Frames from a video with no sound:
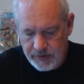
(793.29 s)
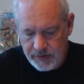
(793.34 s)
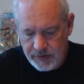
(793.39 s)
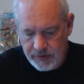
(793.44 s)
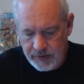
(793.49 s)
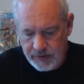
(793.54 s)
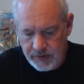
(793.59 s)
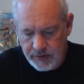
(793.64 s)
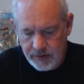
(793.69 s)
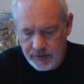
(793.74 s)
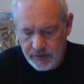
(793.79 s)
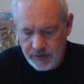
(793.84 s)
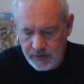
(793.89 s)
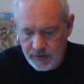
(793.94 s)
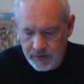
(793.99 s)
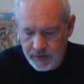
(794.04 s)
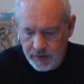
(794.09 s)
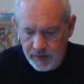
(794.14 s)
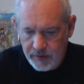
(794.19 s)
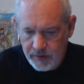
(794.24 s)

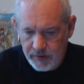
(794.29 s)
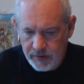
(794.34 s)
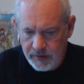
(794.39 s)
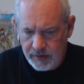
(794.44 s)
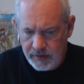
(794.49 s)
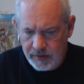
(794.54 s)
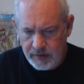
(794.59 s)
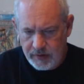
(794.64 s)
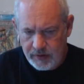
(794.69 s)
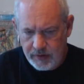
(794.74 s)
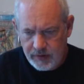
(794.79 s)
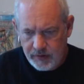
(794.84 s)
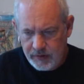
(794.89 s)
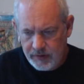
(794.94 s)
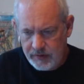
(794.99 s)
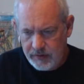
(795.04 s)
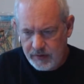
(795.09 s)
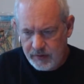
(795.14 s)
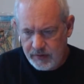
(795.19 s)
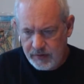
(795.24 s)

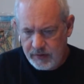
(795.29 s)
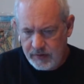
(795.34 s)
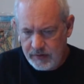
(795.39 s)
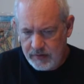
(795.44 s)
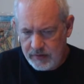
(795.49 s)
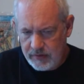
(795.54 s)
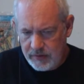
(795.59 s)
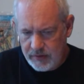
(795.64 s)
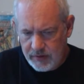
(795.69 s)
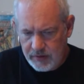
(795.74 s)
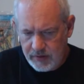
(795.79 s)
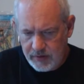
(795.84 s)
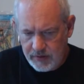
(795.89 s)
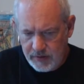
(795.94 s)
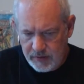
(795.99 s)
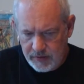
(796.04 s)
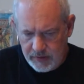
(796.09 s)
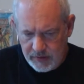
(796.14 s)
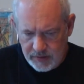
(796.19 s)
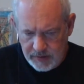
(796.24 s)

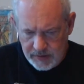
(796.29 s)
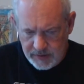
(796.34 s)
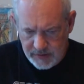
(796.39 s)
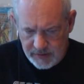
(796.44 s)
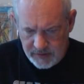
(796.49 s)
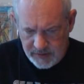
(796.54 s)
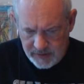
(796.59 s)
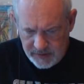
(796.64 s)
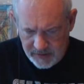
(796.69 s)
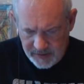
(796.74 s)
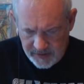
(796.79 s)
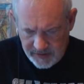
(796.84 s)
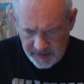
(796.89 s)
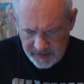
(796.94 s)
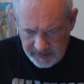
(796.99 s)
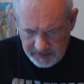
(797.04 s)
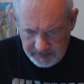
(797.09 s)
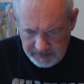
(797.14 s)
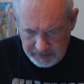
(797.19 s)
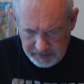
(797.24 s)

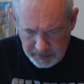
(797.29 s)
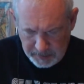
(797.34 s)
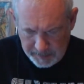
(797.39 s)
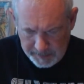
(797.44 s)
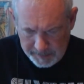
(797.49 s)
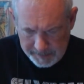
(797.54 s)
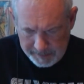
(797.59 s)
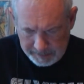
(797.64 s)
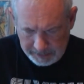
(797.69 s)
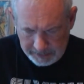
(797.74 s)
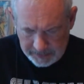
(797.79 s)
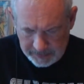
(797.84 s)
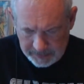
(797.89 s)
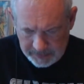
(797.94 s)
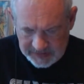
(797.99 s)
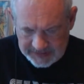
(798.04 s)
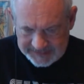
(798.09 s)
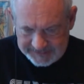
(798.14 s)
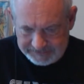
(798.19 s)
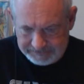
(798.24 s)

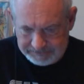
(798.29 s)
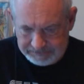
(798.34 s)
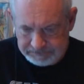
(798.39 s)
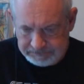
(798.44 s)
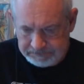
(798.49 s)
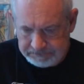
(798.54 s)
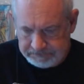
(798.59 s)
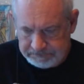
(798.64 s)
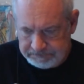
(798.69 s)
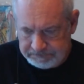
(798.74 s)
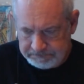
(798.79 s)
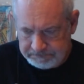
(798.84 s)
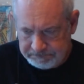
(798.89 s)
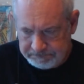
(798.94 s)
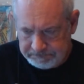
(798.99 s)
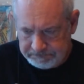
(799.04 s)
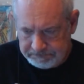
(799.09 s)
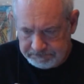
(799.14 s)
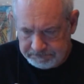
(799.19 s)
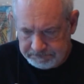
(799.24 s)

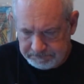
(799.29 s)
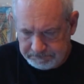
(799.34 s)
Nobody speaks.